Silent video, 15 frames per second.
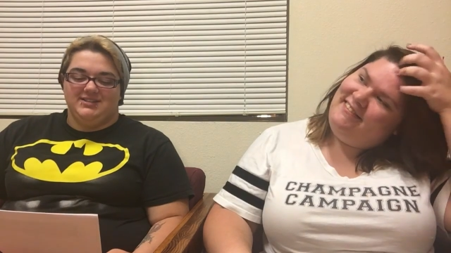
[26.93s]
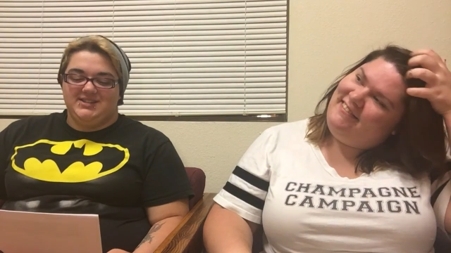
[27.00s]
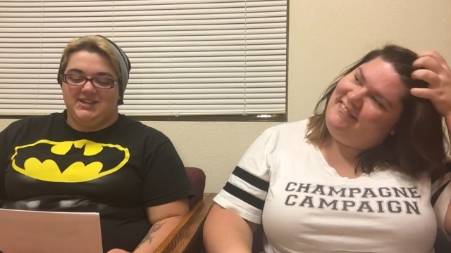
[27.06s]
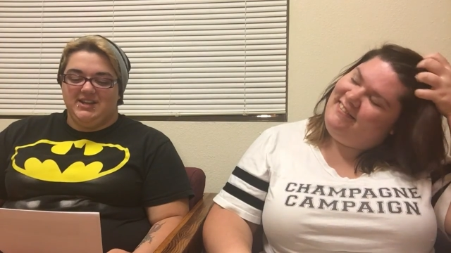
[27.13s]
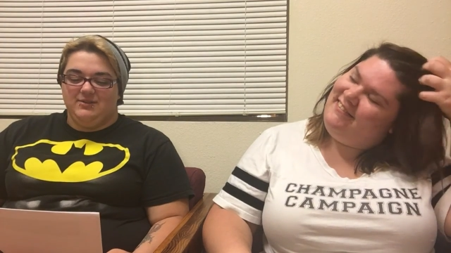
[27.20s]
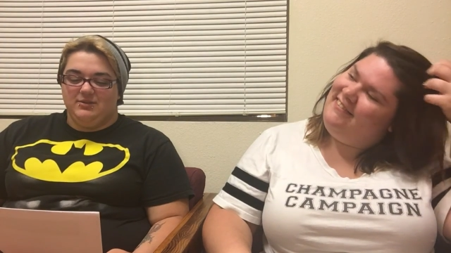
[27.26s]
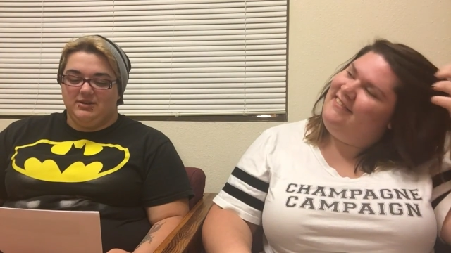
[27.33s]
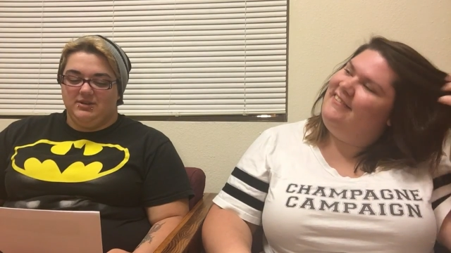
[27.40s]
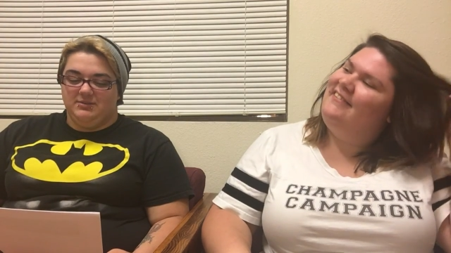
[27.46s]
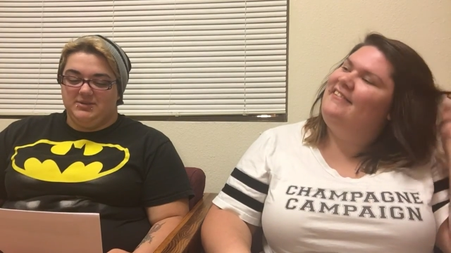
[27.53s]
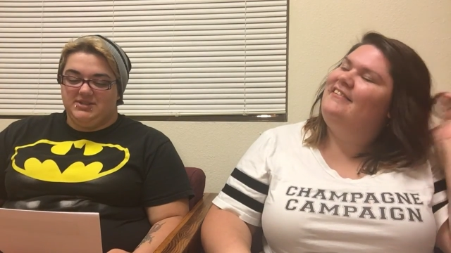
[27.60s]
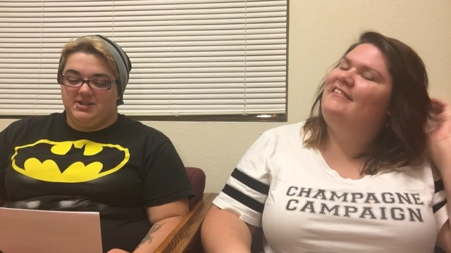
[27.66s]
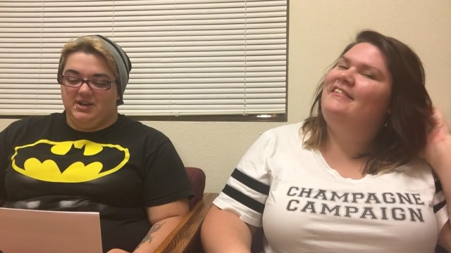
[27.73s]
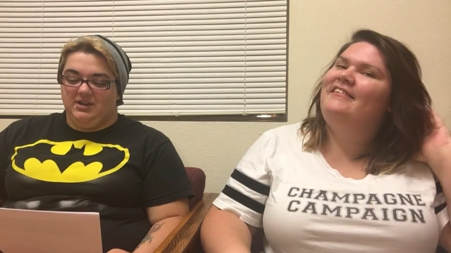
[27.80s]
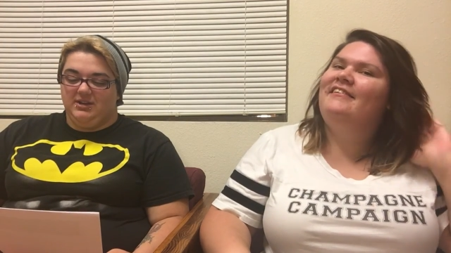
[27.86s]
Speaker 1: today we're going to
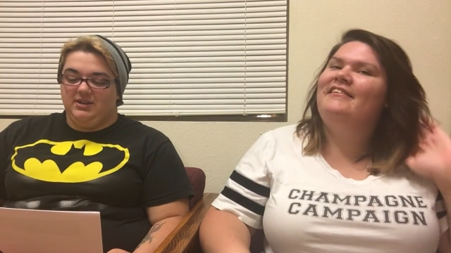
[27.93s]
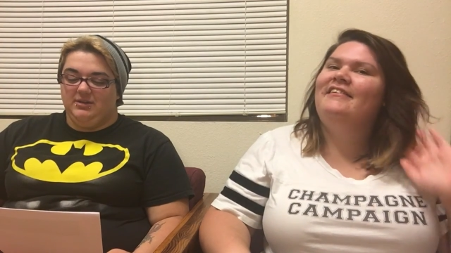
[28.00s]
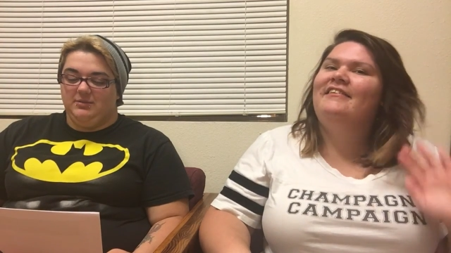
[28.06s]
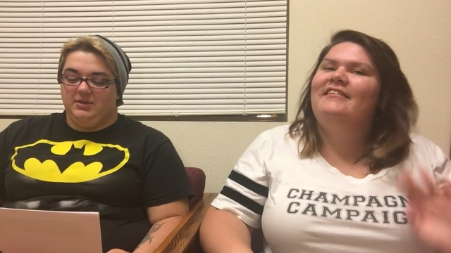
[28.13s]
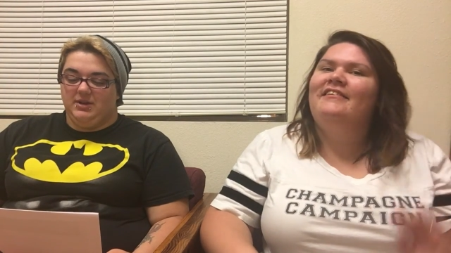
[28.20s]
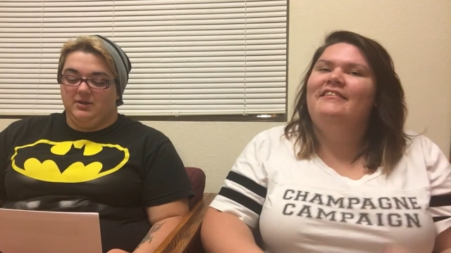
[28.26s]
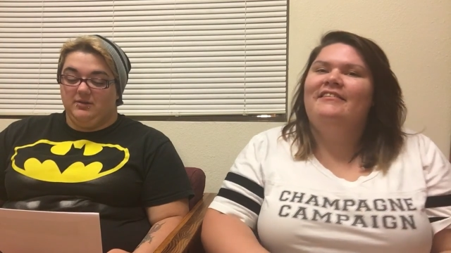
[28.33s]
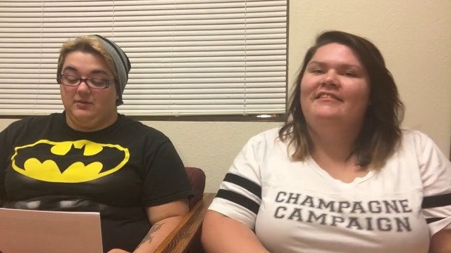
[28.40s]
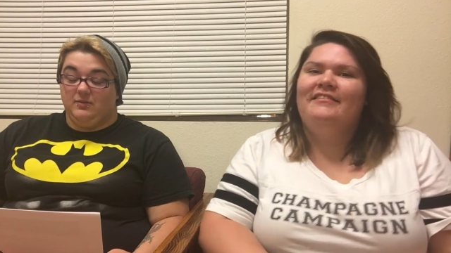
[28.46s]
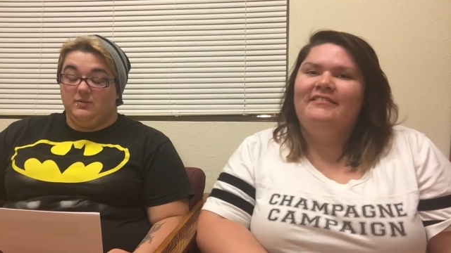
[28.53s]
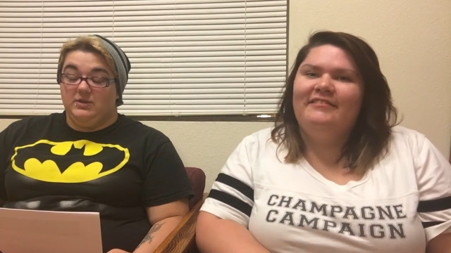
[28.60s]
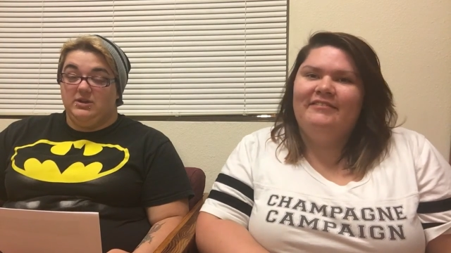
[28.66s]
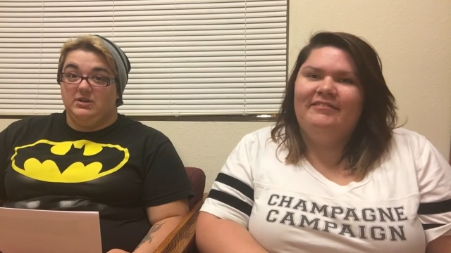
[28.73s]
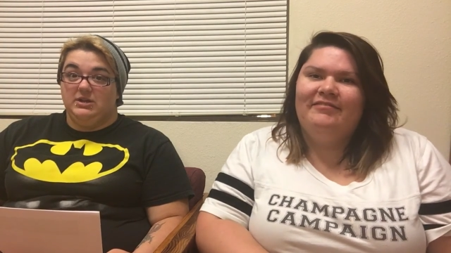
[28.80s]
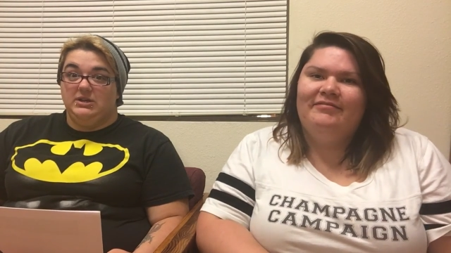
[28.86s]
be talking about
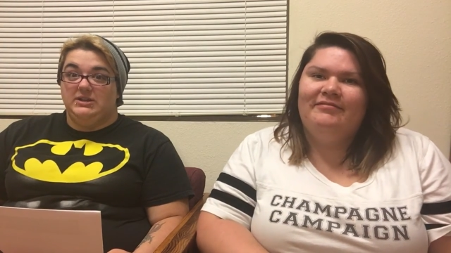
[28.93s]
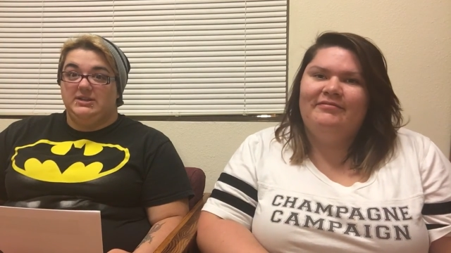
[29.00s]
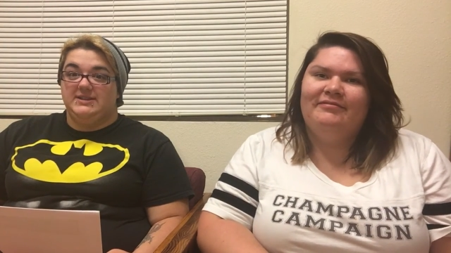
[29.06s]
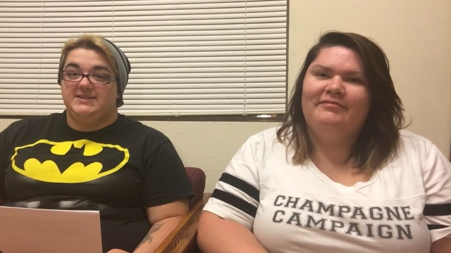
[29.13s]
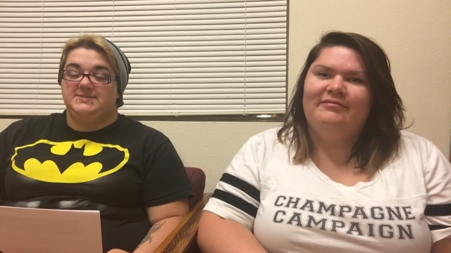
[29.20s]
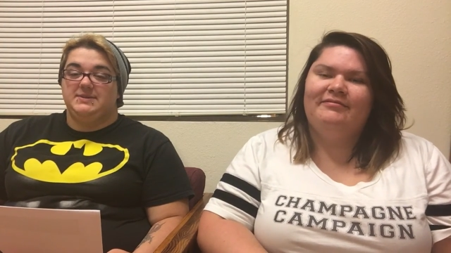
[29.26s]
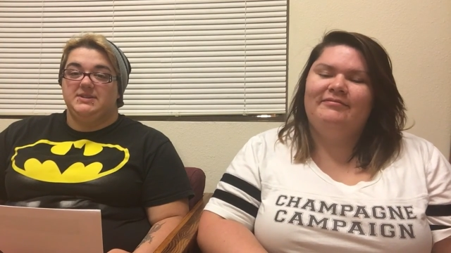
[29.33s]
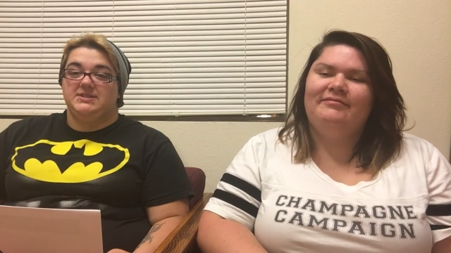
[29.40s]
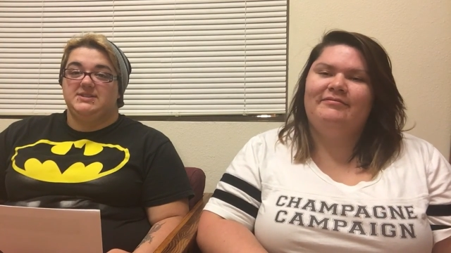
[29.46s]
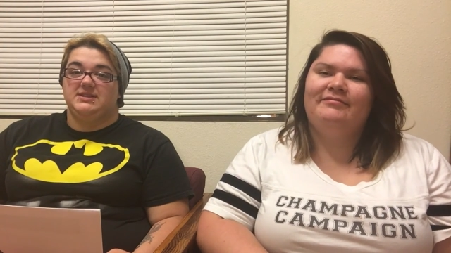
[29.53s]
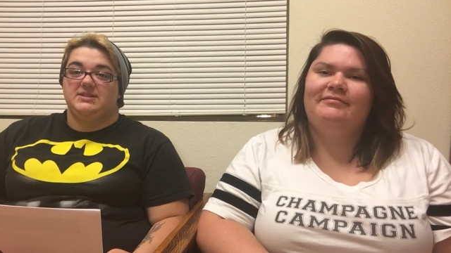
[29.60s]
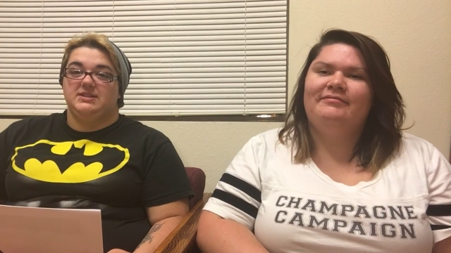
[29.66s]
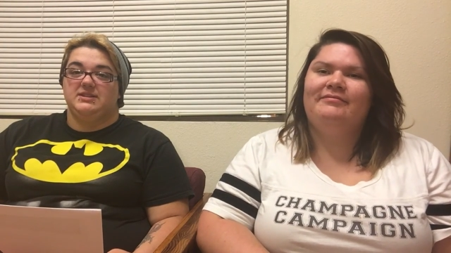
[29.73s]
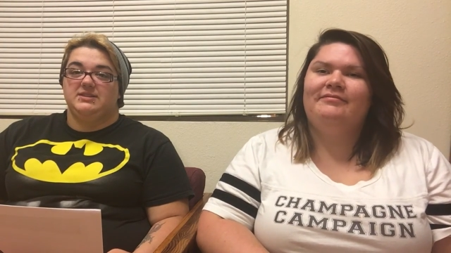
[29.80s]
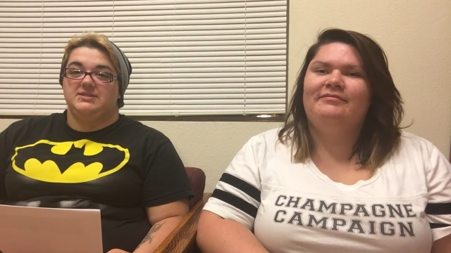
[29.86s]
weird conspiracy
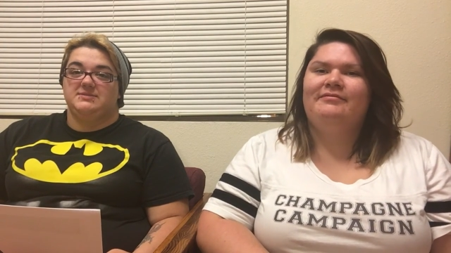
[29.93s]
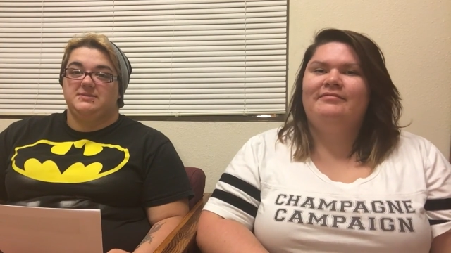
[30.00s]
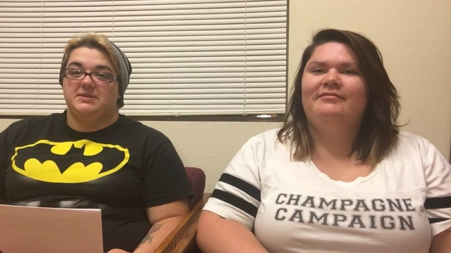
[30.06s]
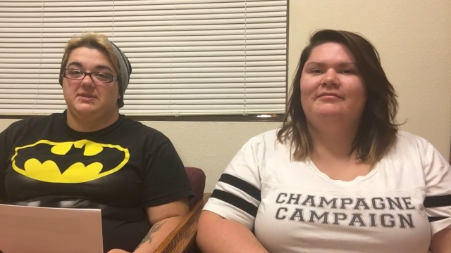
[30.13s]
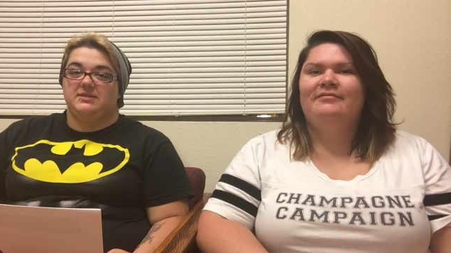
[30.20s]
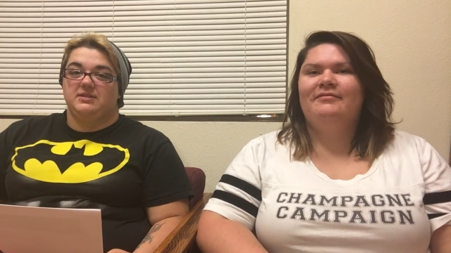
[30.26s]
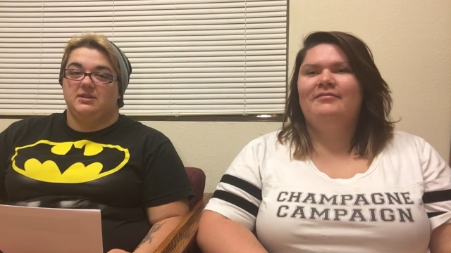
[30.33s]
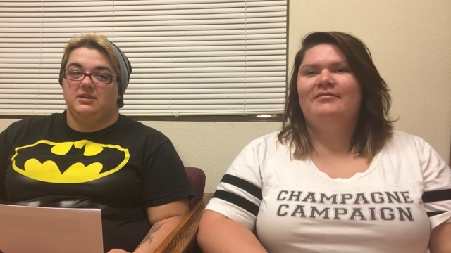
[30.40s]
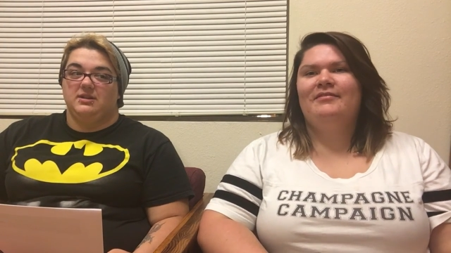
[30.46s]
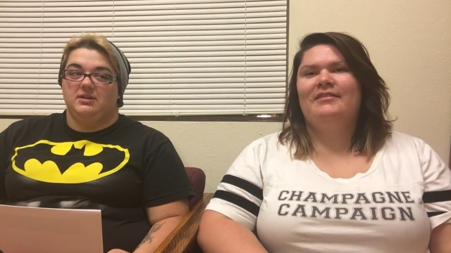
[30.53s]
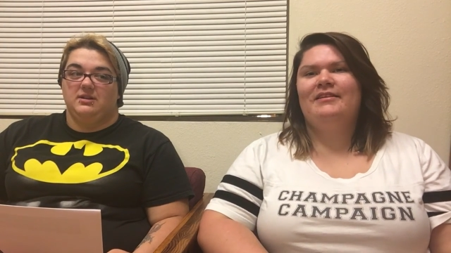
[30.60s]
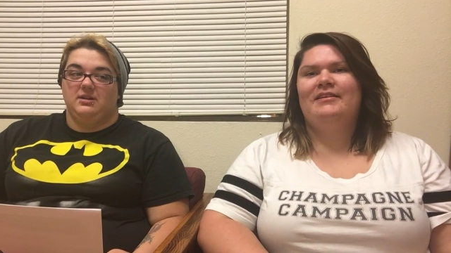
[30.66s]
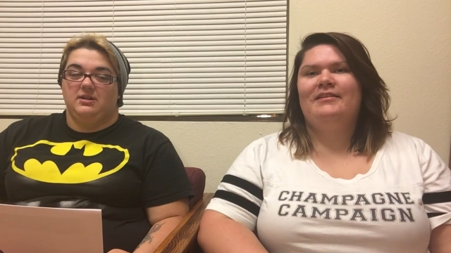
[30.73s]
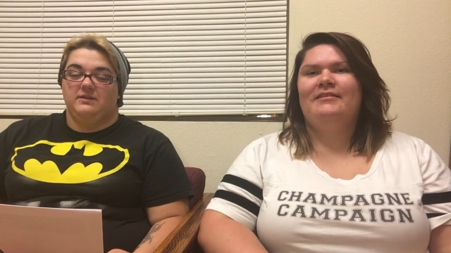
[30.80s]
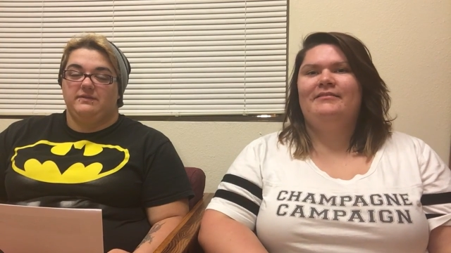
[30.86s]
theories with uh,
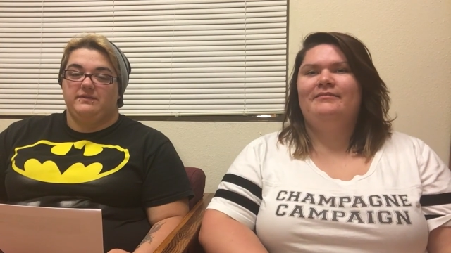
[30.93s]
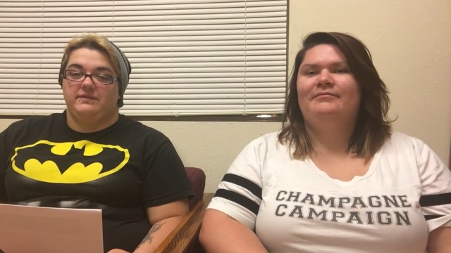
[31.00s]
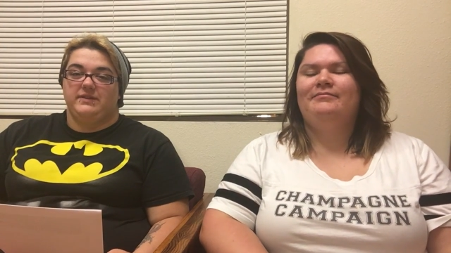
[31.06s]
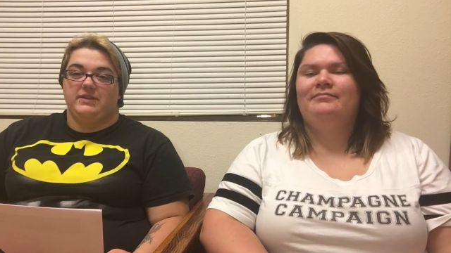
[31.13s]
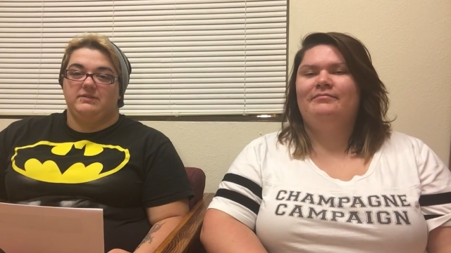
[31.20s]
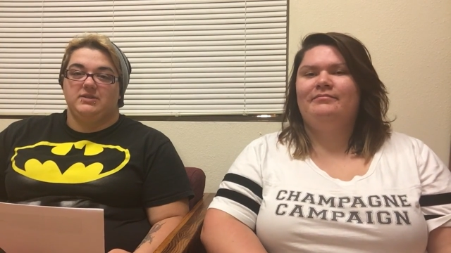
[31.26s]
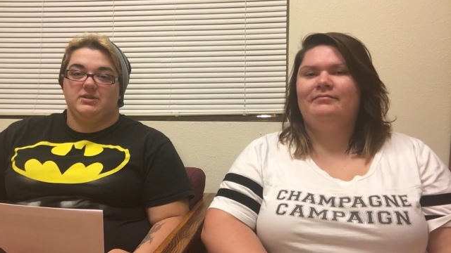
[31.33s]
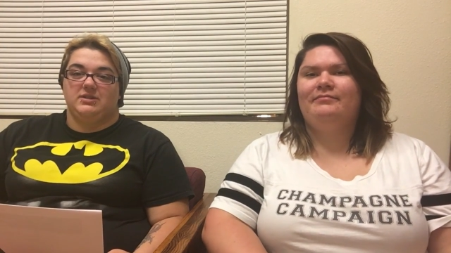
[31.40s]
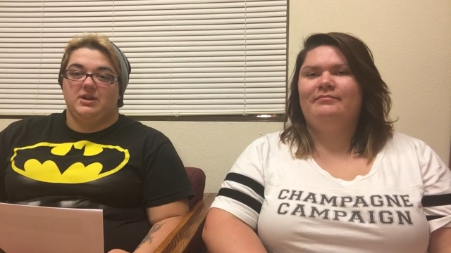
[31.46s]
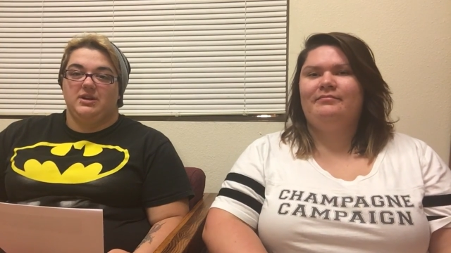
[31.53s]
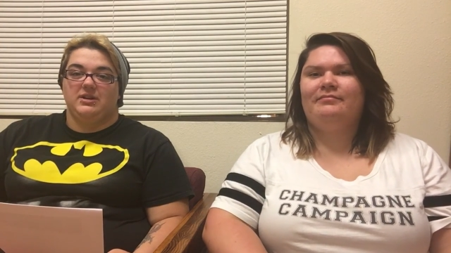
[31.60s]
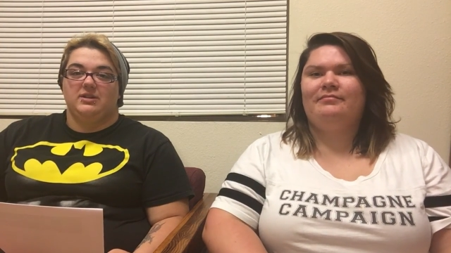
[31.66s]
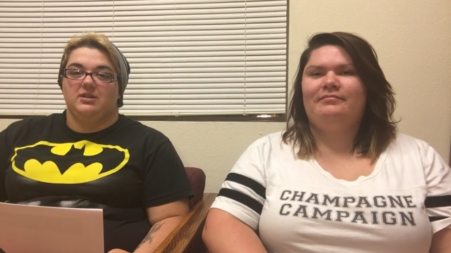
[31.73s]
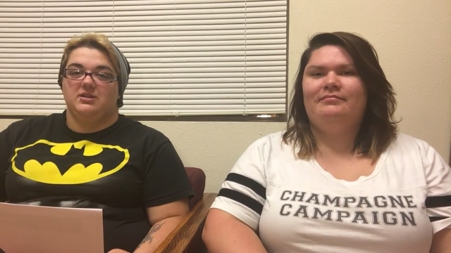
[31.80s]
our favorite kind of